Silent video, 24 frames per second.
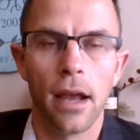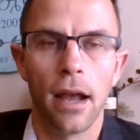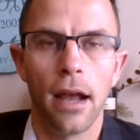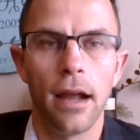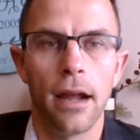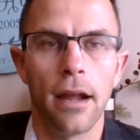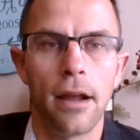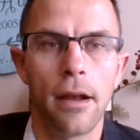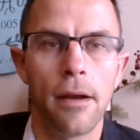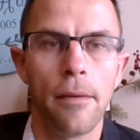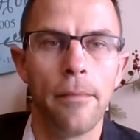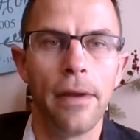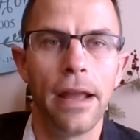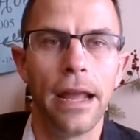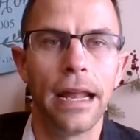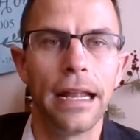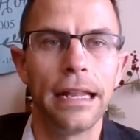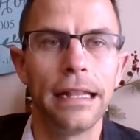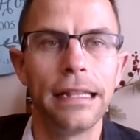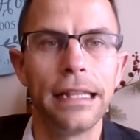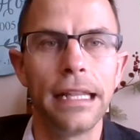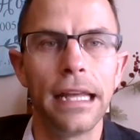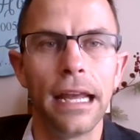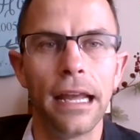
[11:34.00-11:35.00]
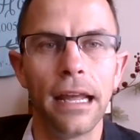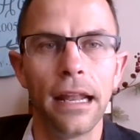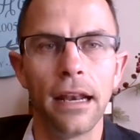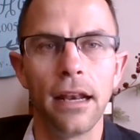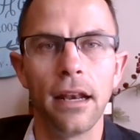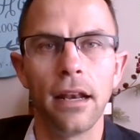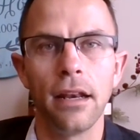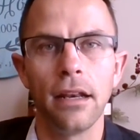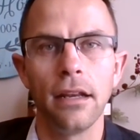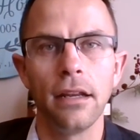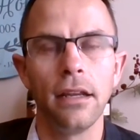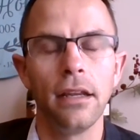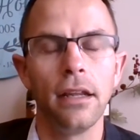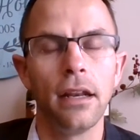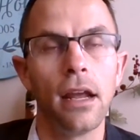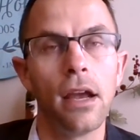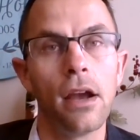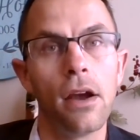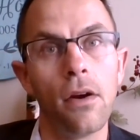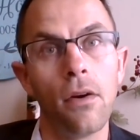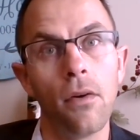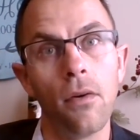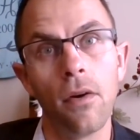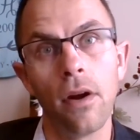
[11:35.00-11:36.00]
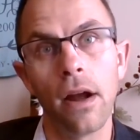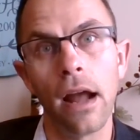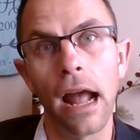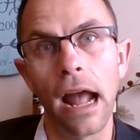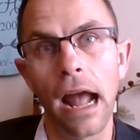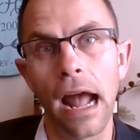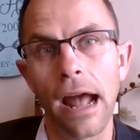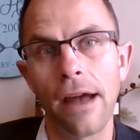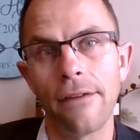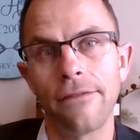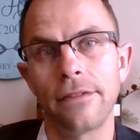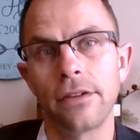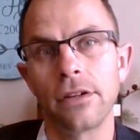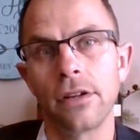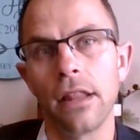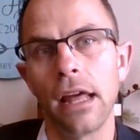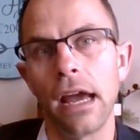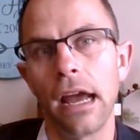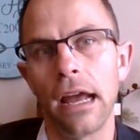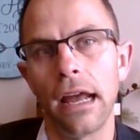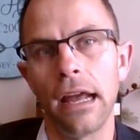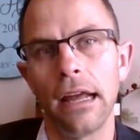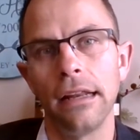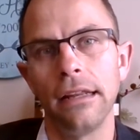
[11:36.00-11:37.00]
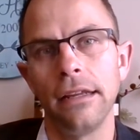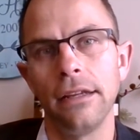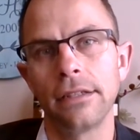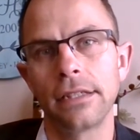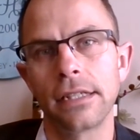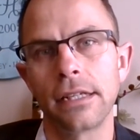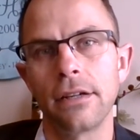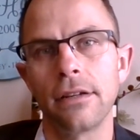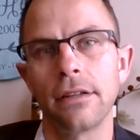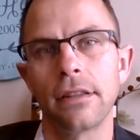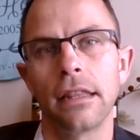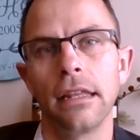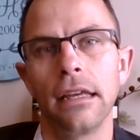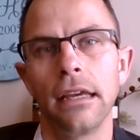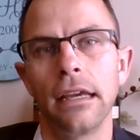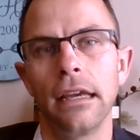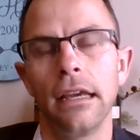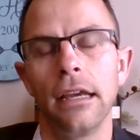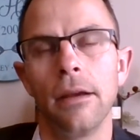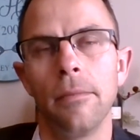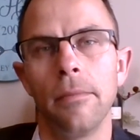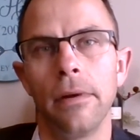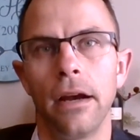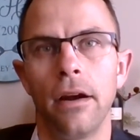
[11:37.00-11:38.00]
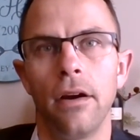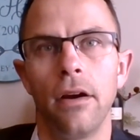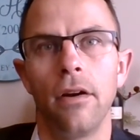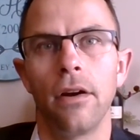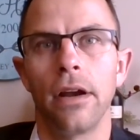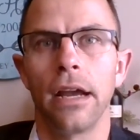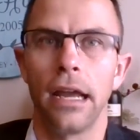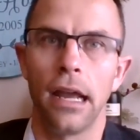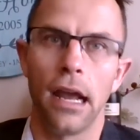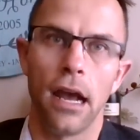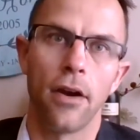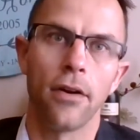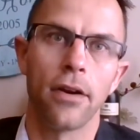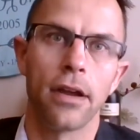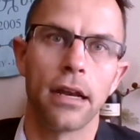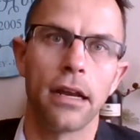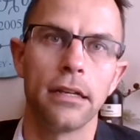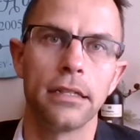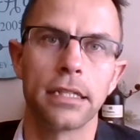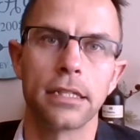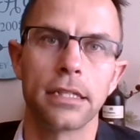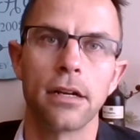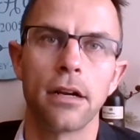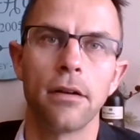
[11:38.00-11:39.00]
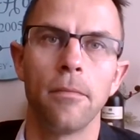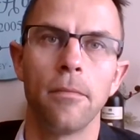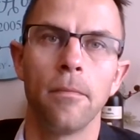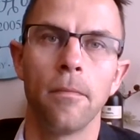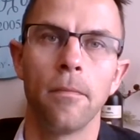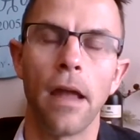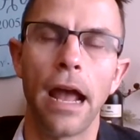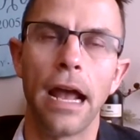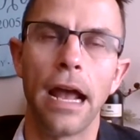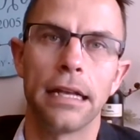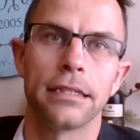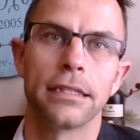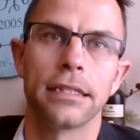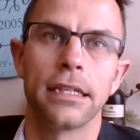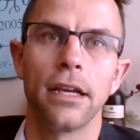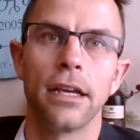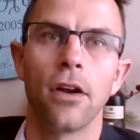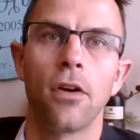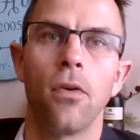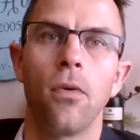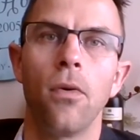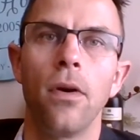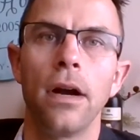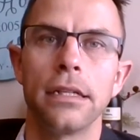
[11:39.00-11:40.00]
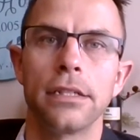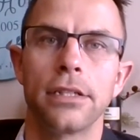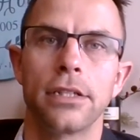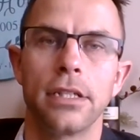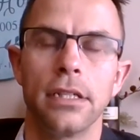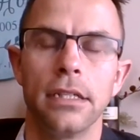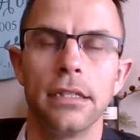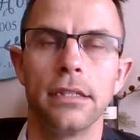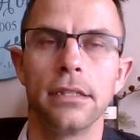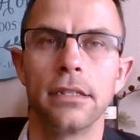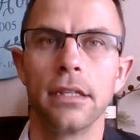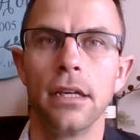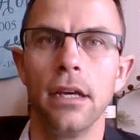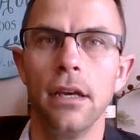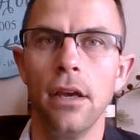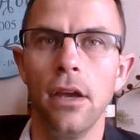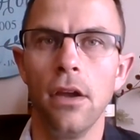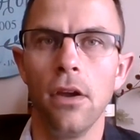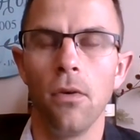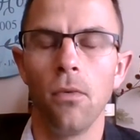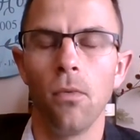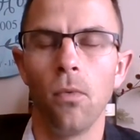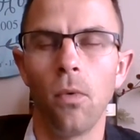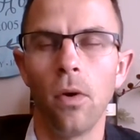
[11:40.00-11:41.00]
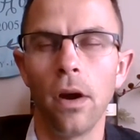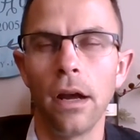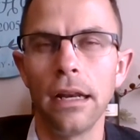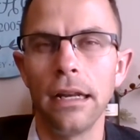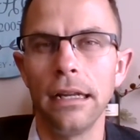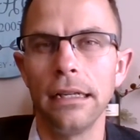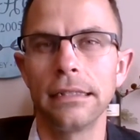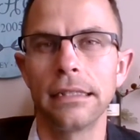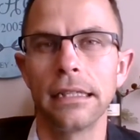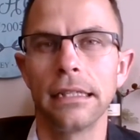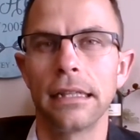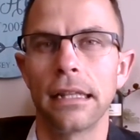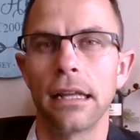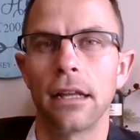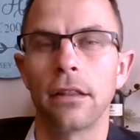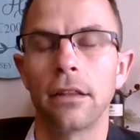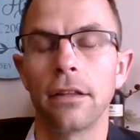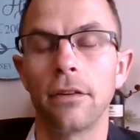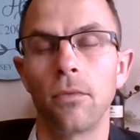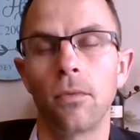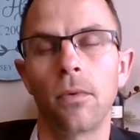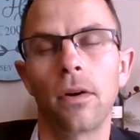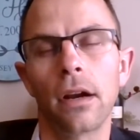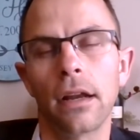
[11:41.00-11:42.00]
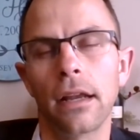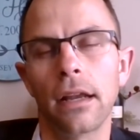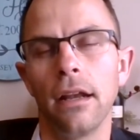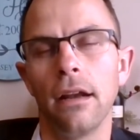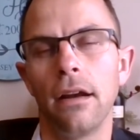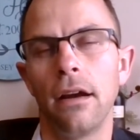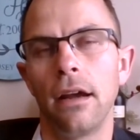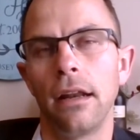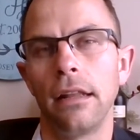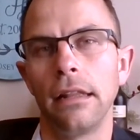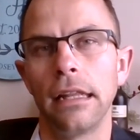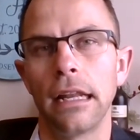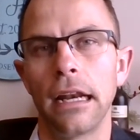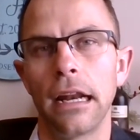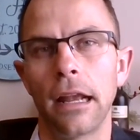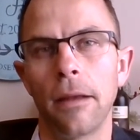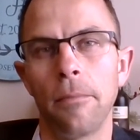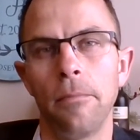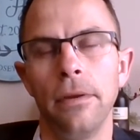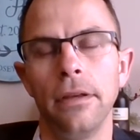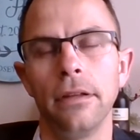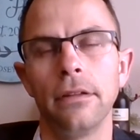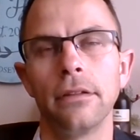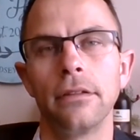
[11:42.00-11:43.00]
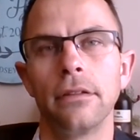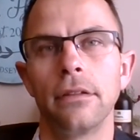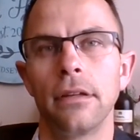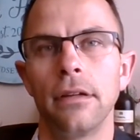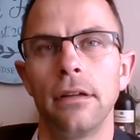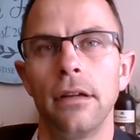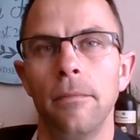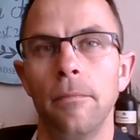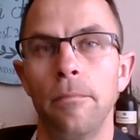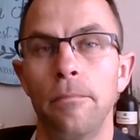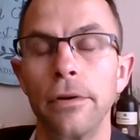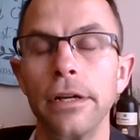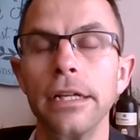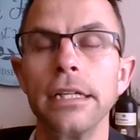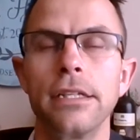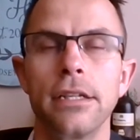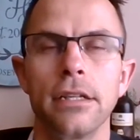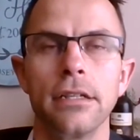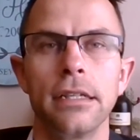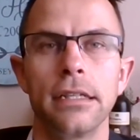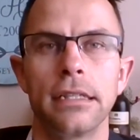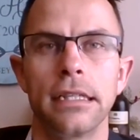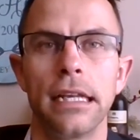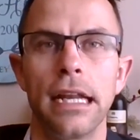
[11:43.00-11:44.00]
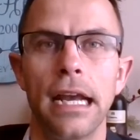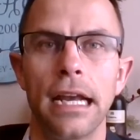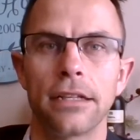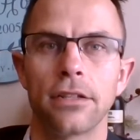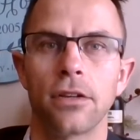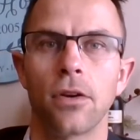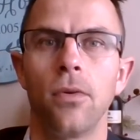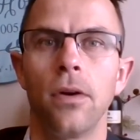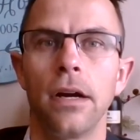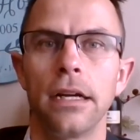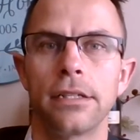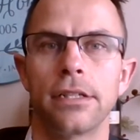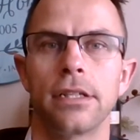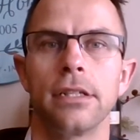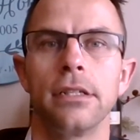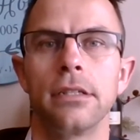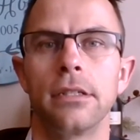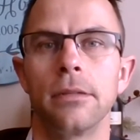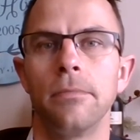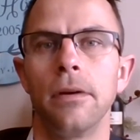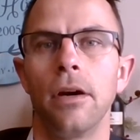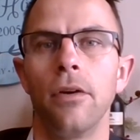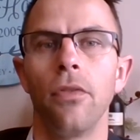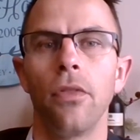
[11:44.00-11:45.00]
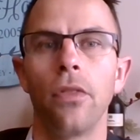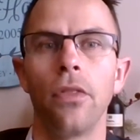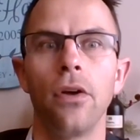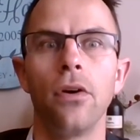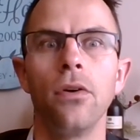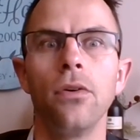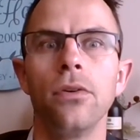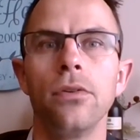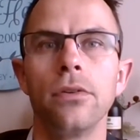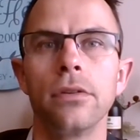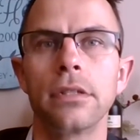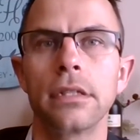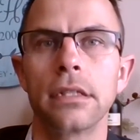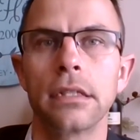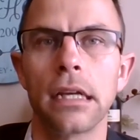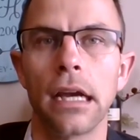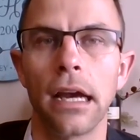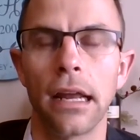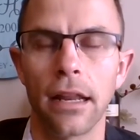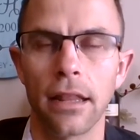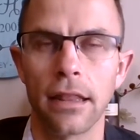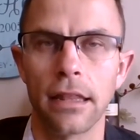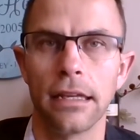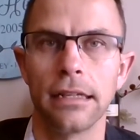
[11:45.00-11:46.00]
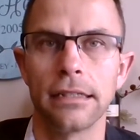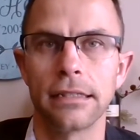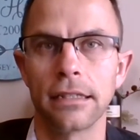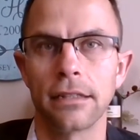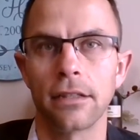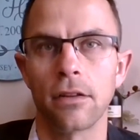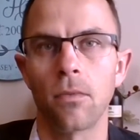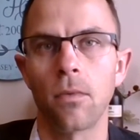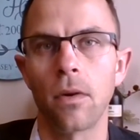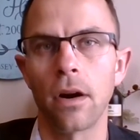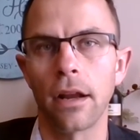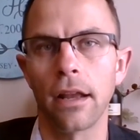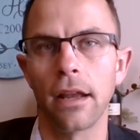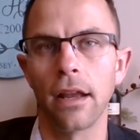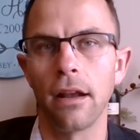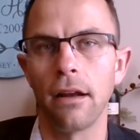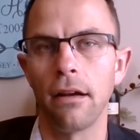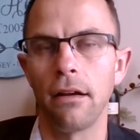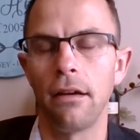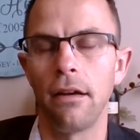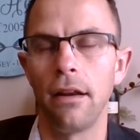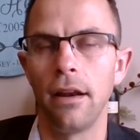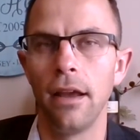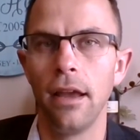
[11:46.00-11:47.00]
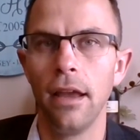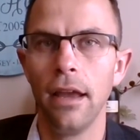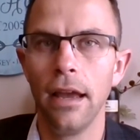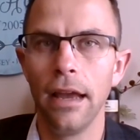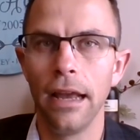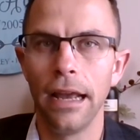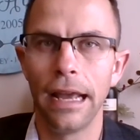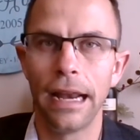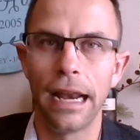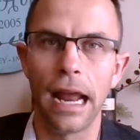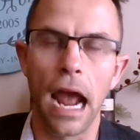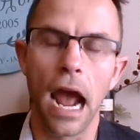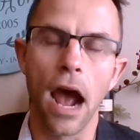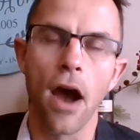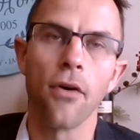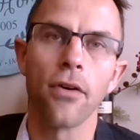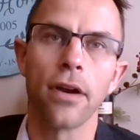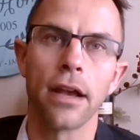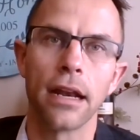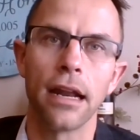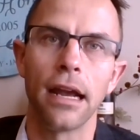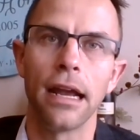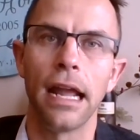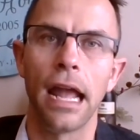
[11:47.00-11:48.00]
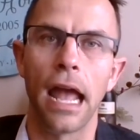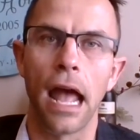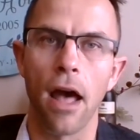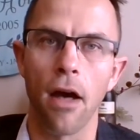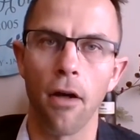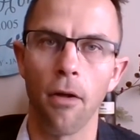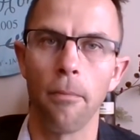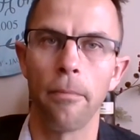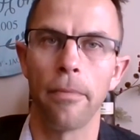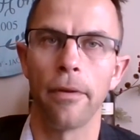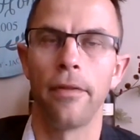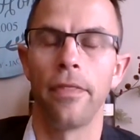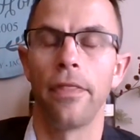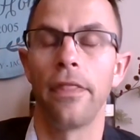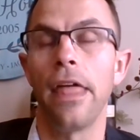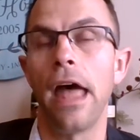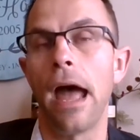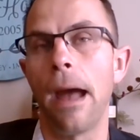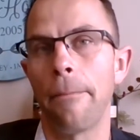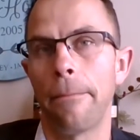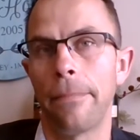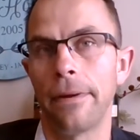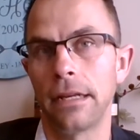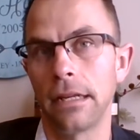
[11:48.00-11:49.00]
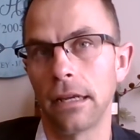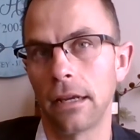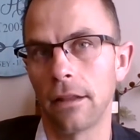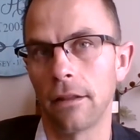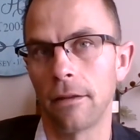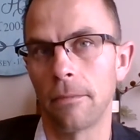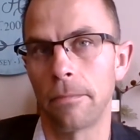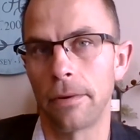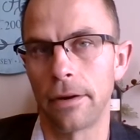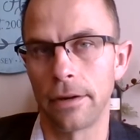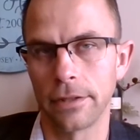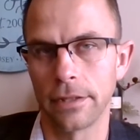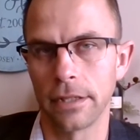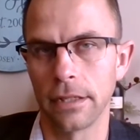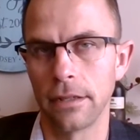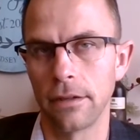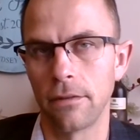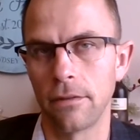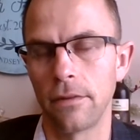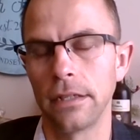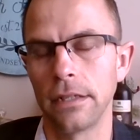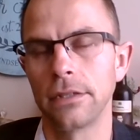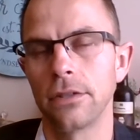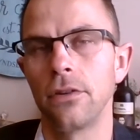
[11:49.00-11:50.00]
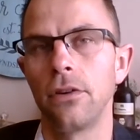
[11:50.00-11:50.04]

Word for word: And then, you know, after that, you start thinking about, okay, how can I start asking questions? What is it that they're working on? Then I can build bridges and ask questions about those kind of things that they're working on, and how can I help that particular person, right?